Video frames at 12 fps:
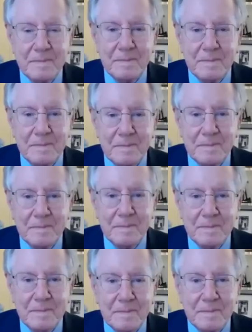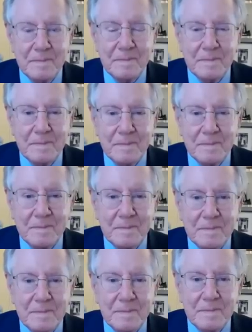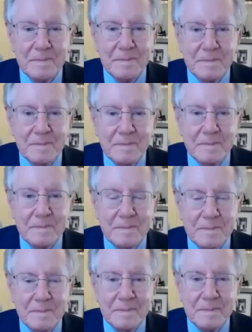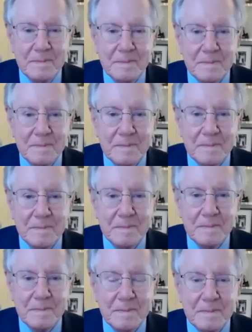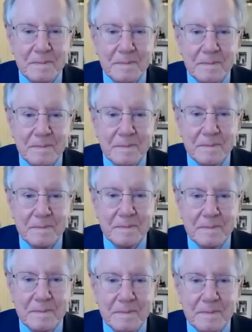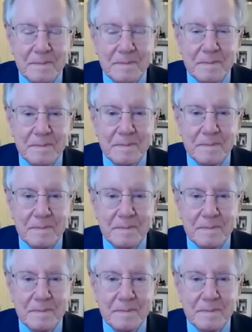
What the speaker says: No words are spoken by the person on screen.